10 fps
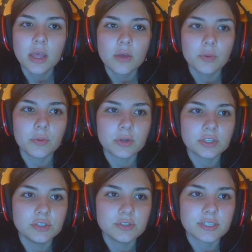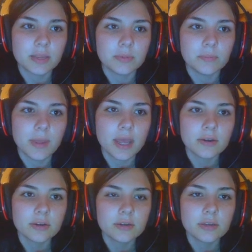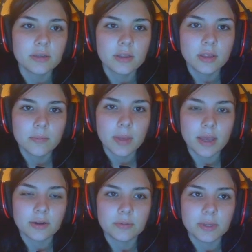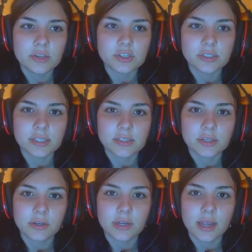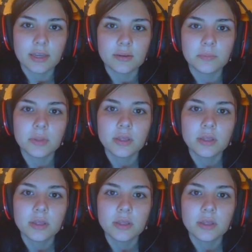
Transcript: what you want to do is type in pattern, make sure it says current item,